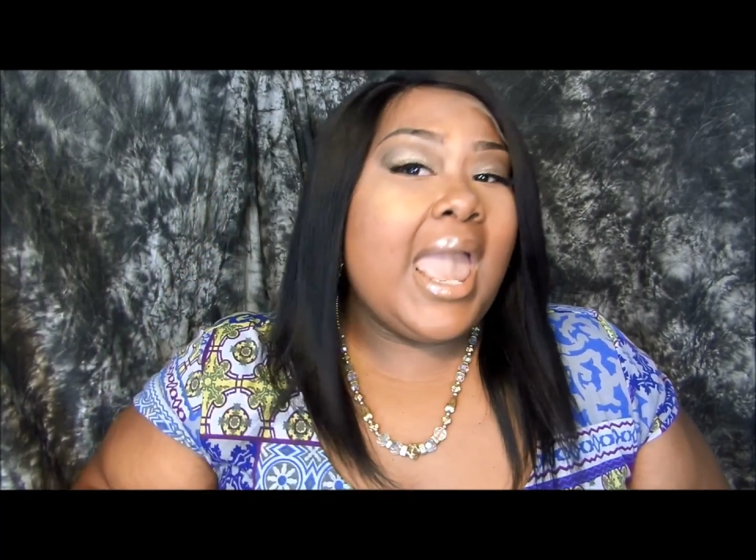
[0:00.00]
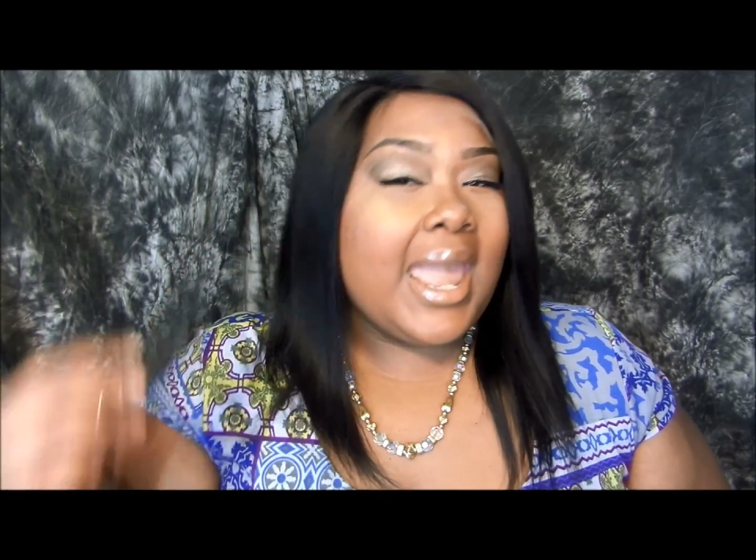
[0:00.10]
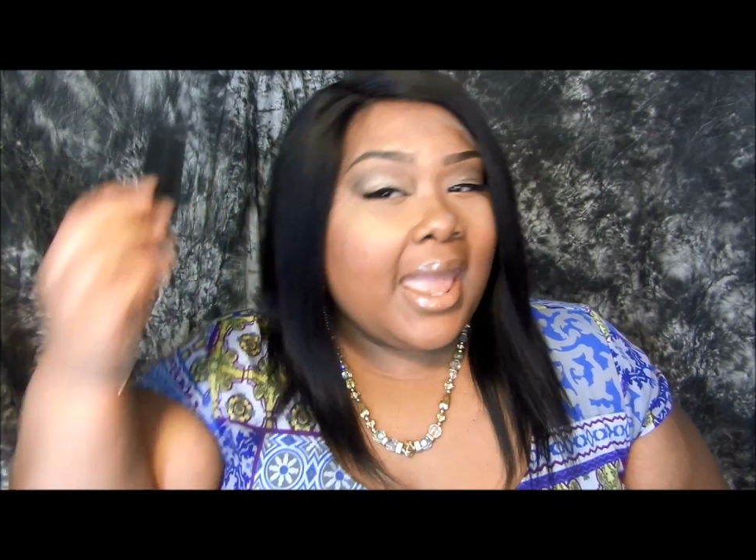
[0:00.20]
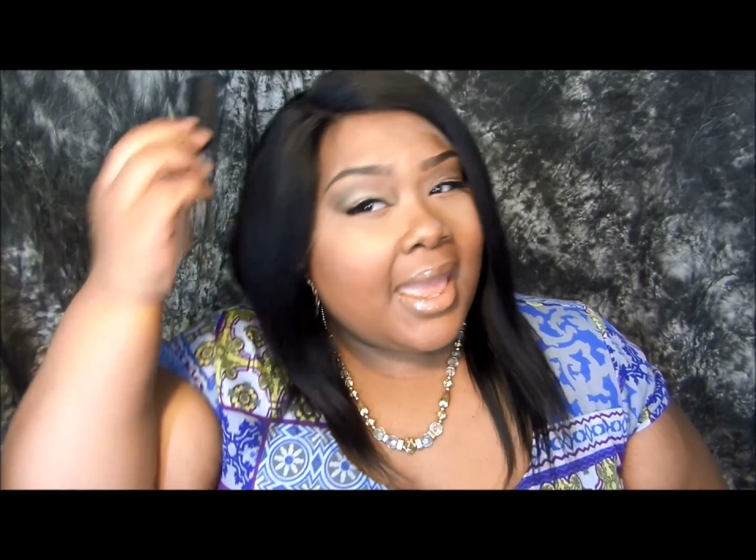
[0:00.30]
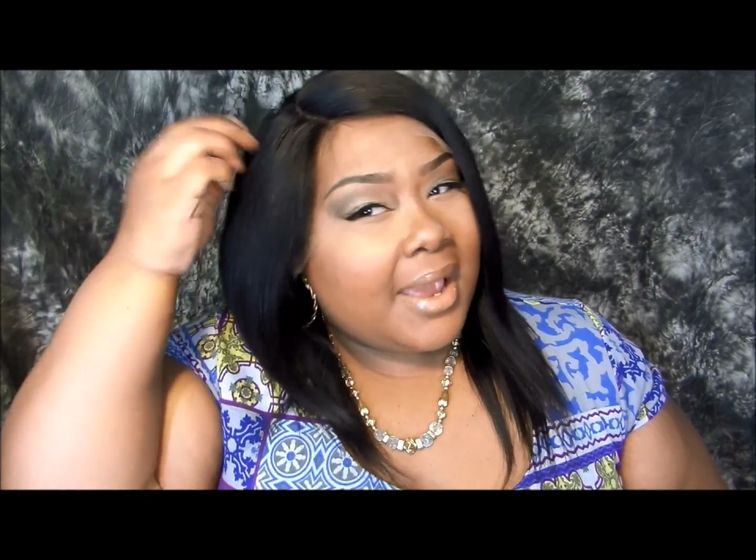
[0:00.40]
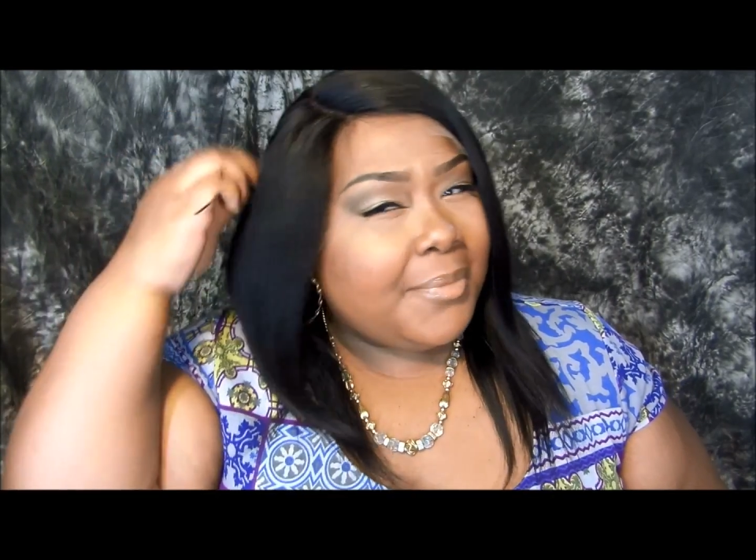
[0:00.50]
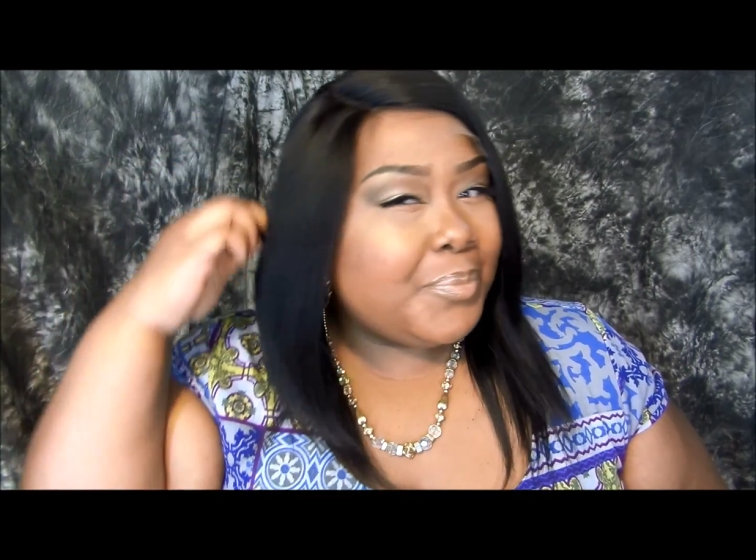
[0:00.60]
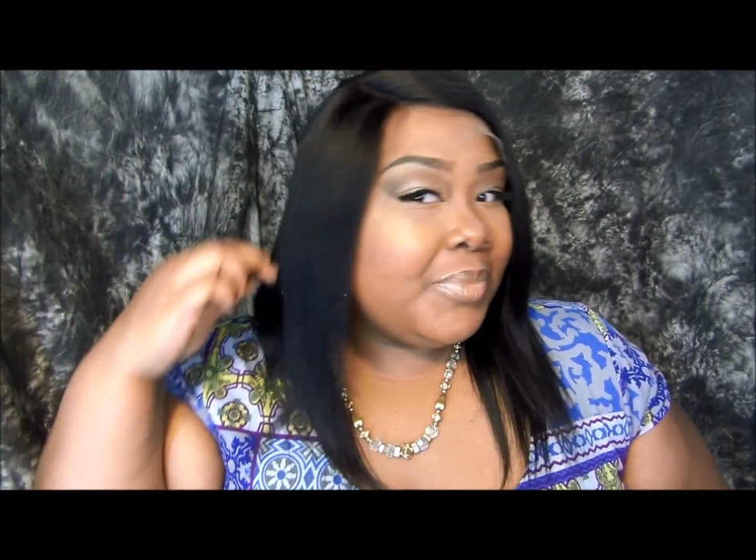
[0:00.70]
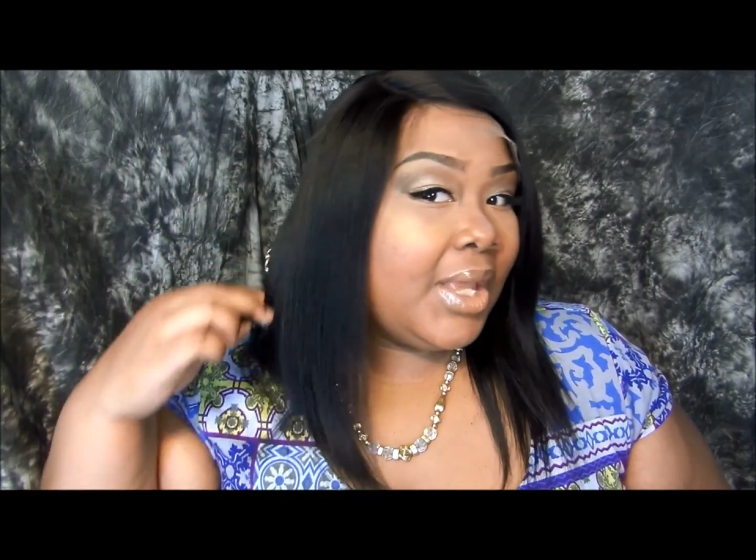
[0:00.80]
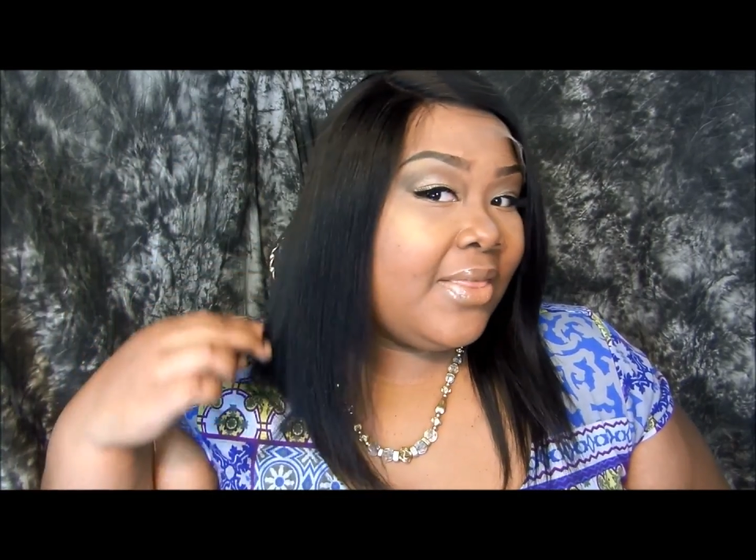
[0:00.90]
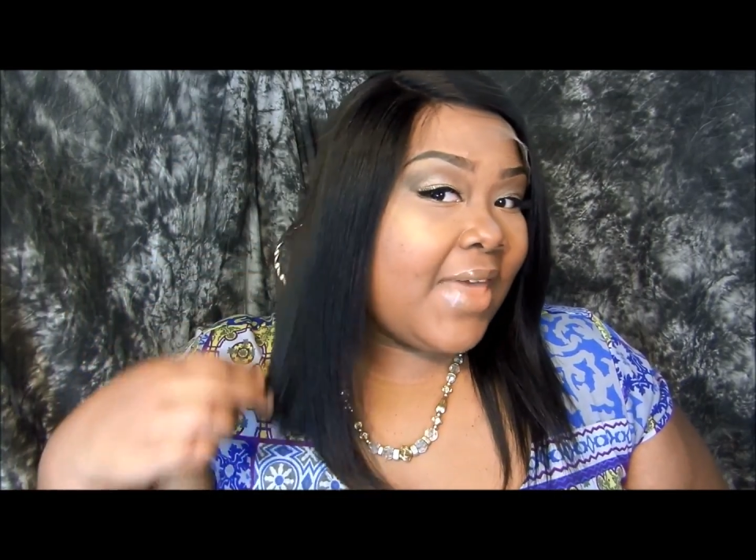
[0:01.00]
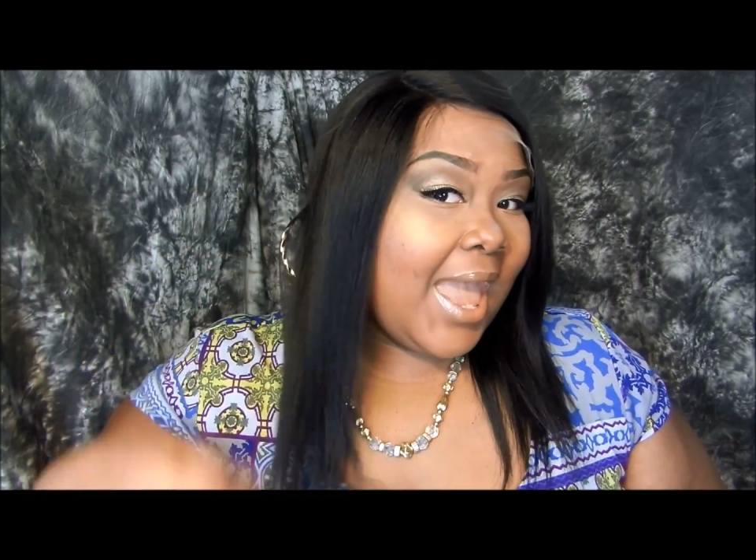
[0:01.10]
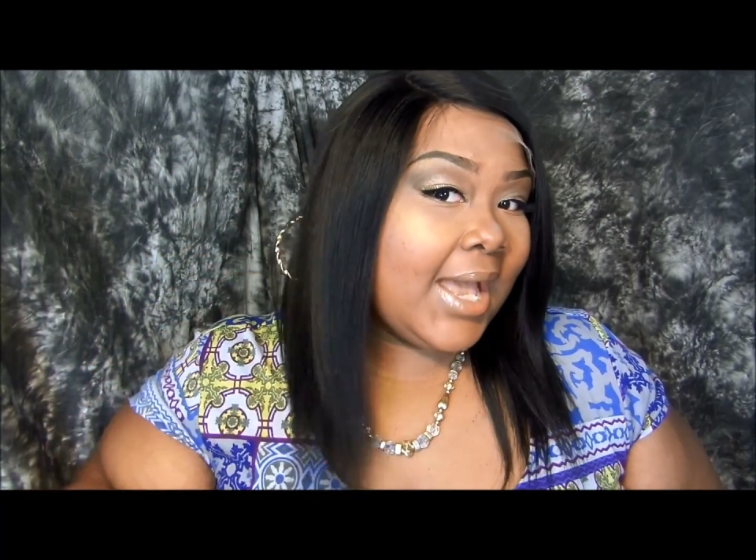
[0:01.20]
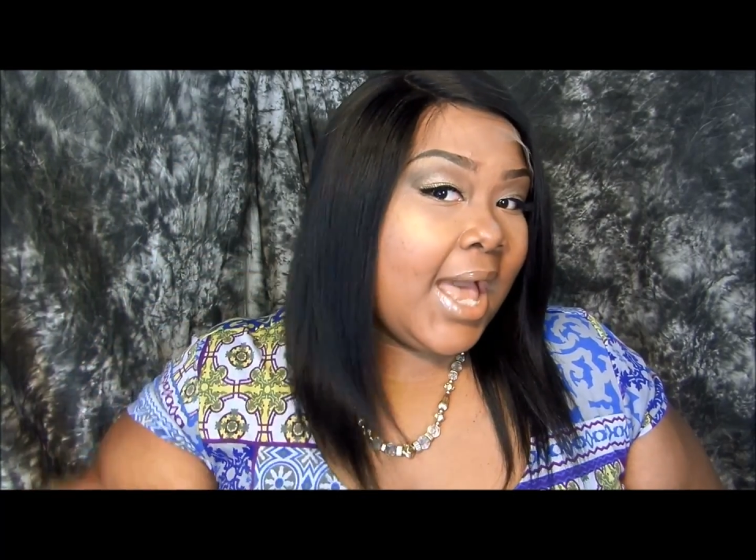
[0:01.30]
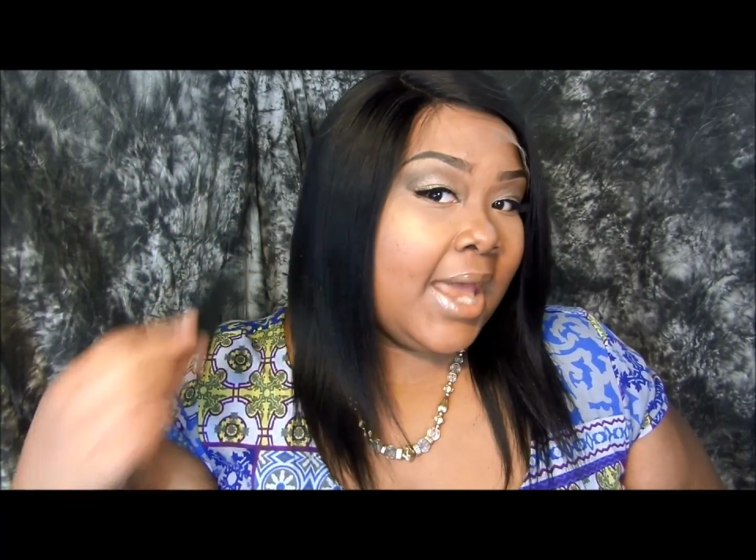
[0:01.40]
and
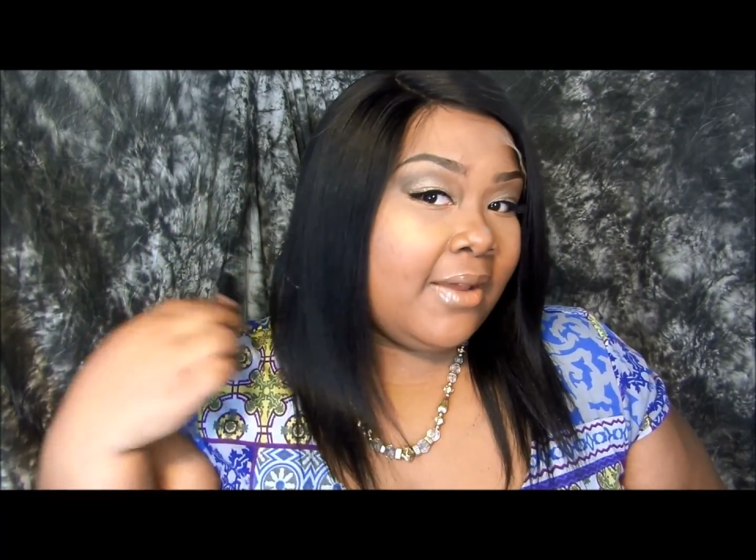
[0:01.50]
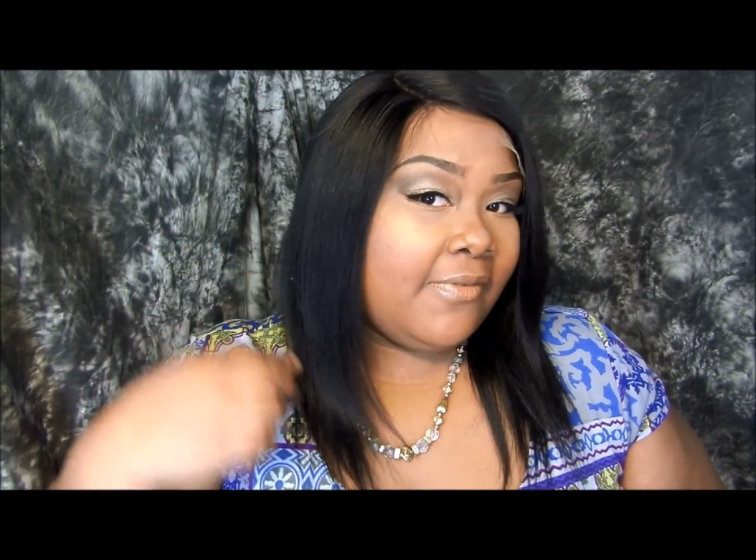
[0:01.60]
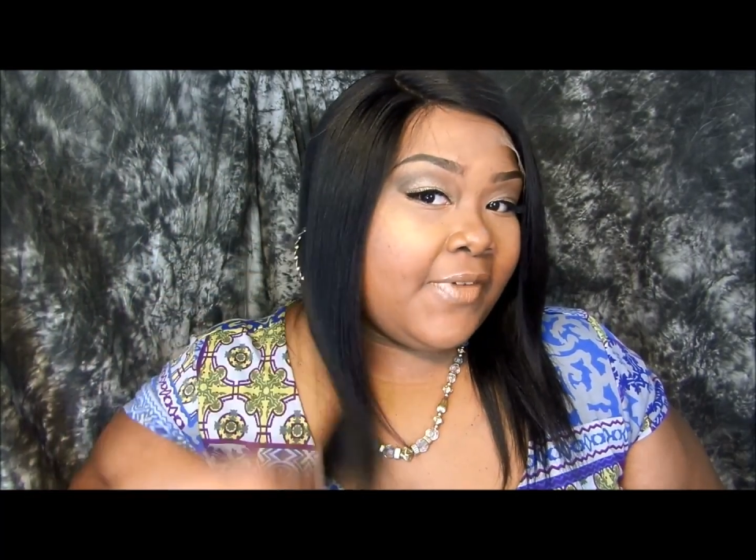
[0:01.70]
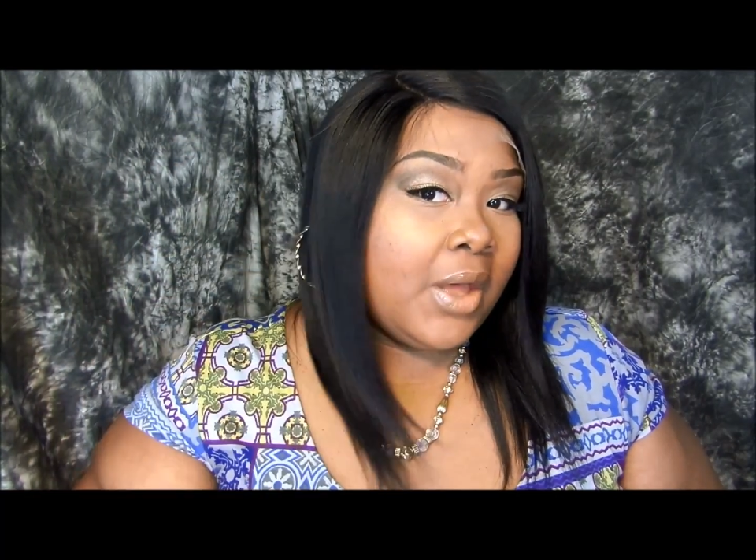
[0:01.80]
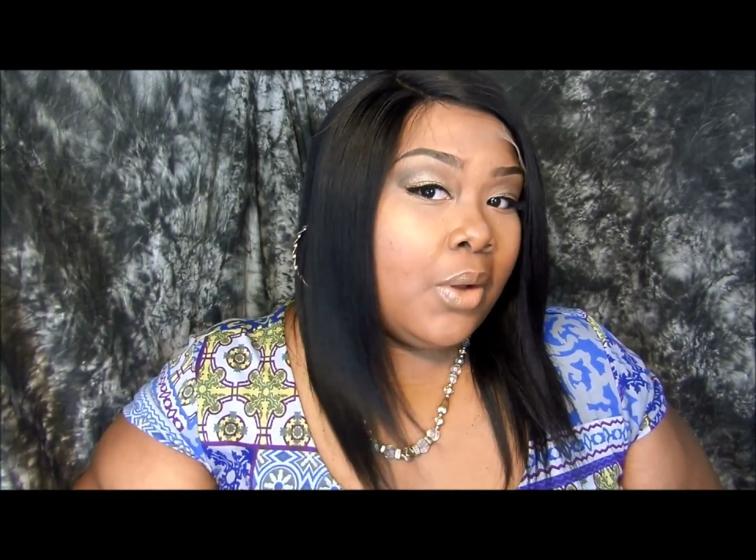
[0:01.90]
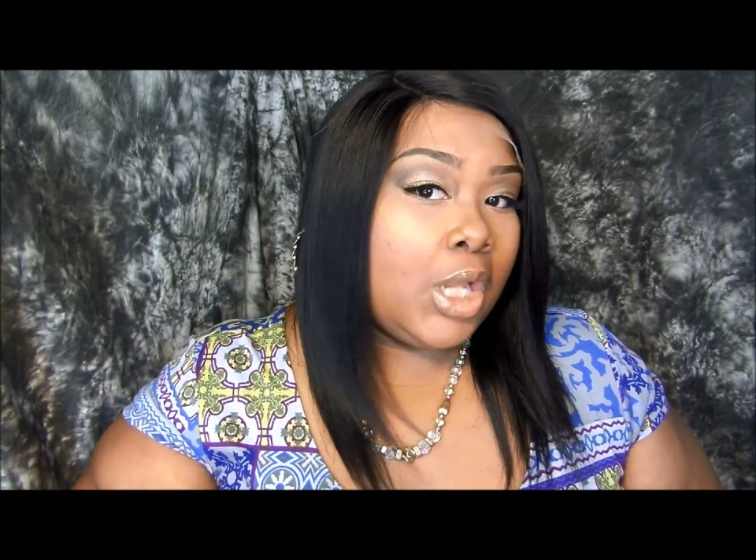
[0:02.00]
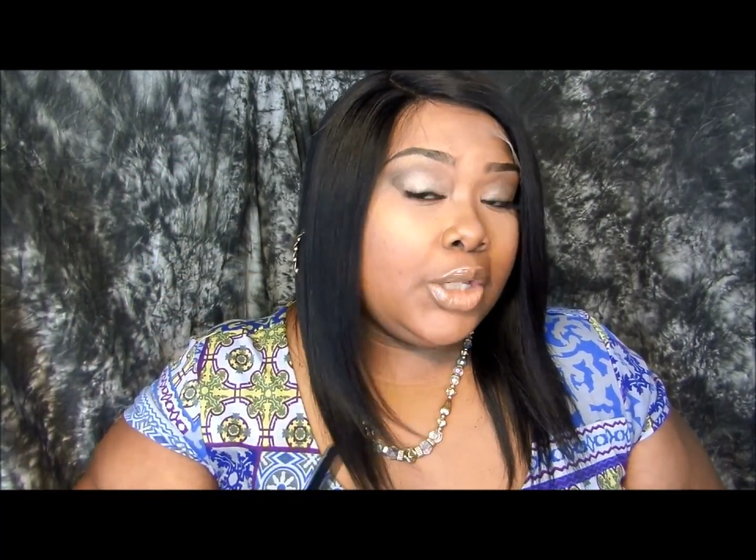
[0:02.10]
that kind of felt a